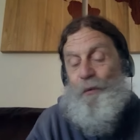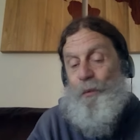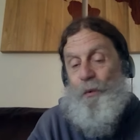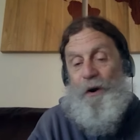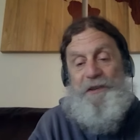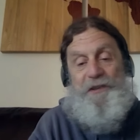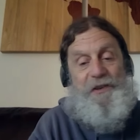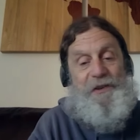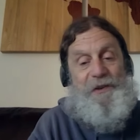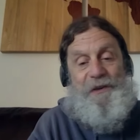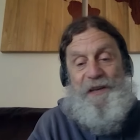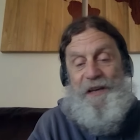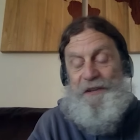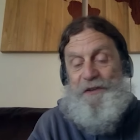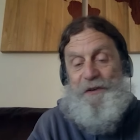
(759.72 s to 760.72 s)
Once you
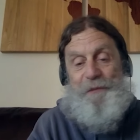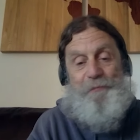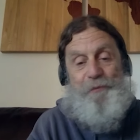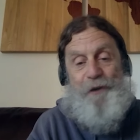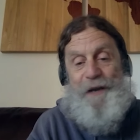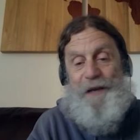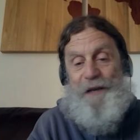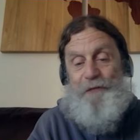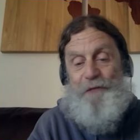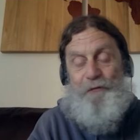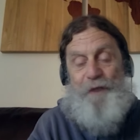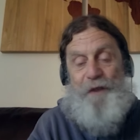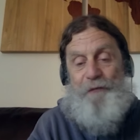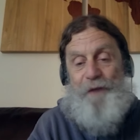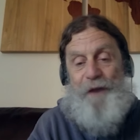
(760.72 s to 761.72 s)
get your brain
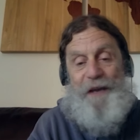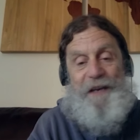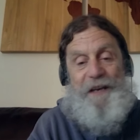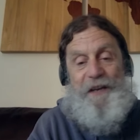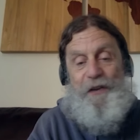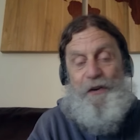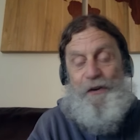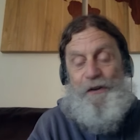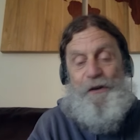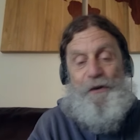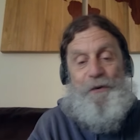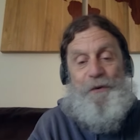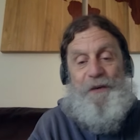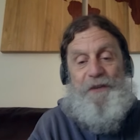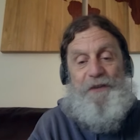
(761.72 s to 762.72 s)
rewriting your
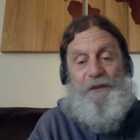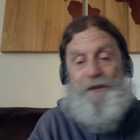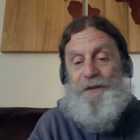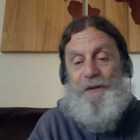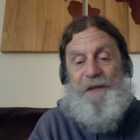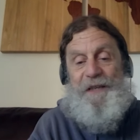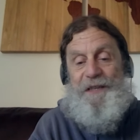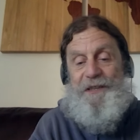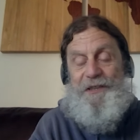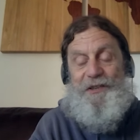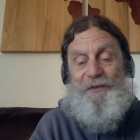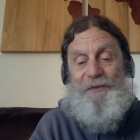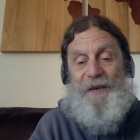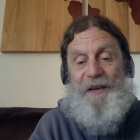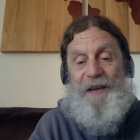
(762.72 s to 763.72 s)
own internal
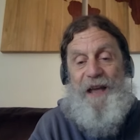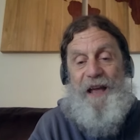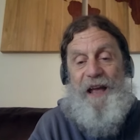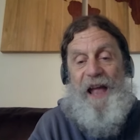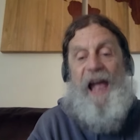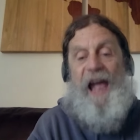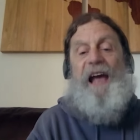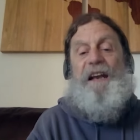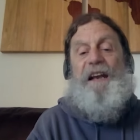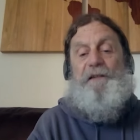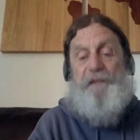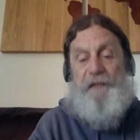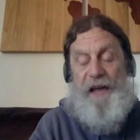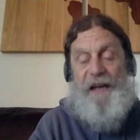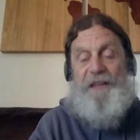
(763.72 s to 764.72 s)
history, and if
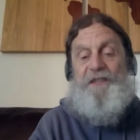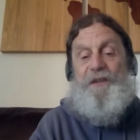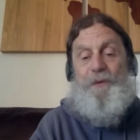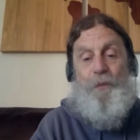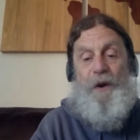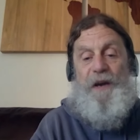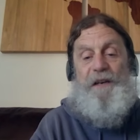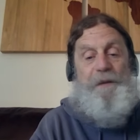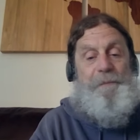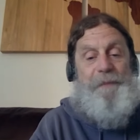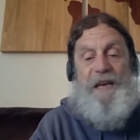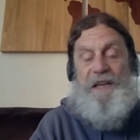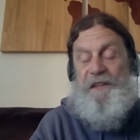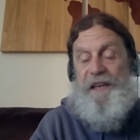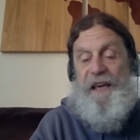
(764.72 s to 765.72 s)
that's a way to
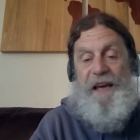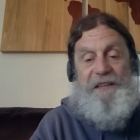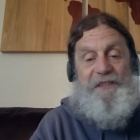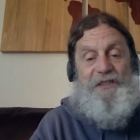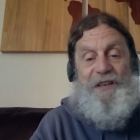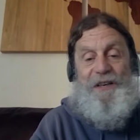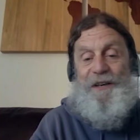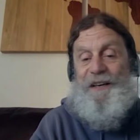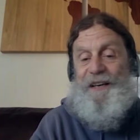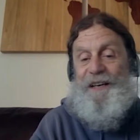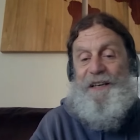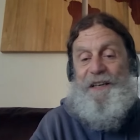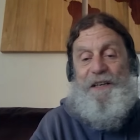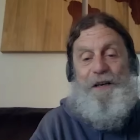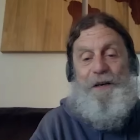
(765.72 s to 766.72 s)
make the
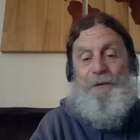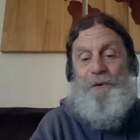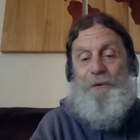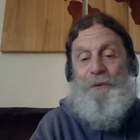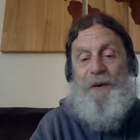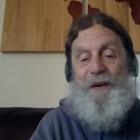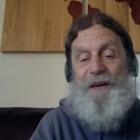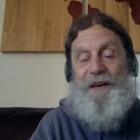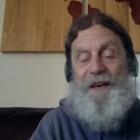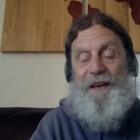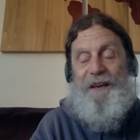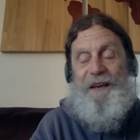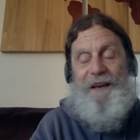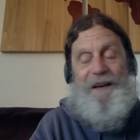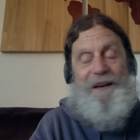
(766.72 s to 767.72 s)
anxiety go away,
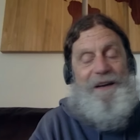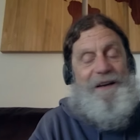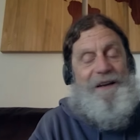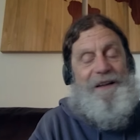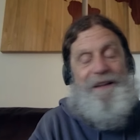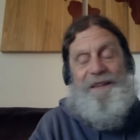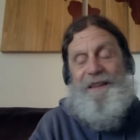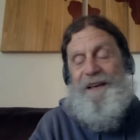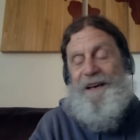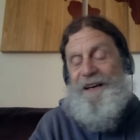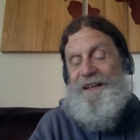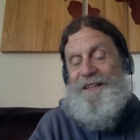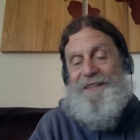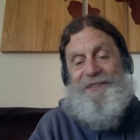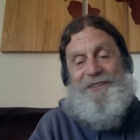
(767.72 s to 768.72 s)

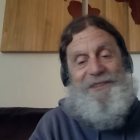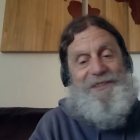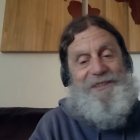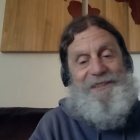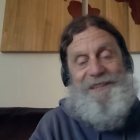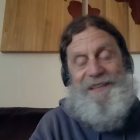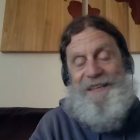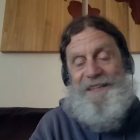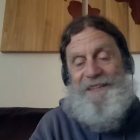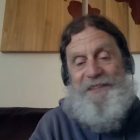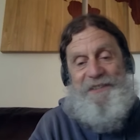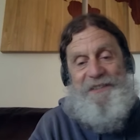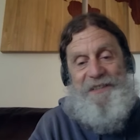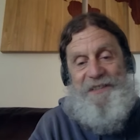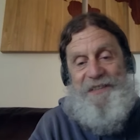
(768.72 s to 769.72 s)
that's that's a
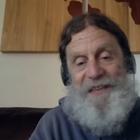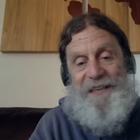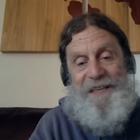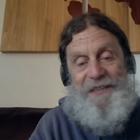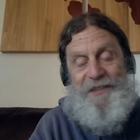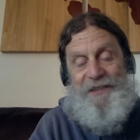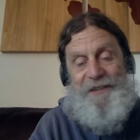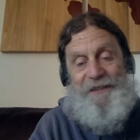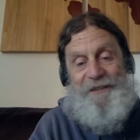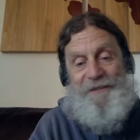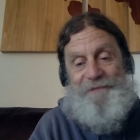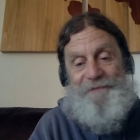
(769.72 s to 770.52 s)
disaster.